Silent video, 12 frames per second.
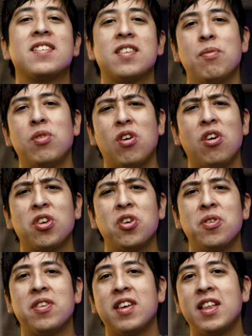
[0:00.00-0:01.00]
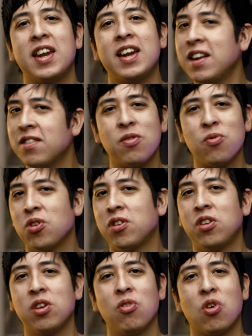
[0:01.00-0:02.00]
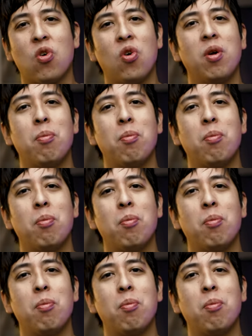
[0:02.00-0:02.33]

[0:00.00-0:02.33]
Some would argue and say that it isn't worth it to record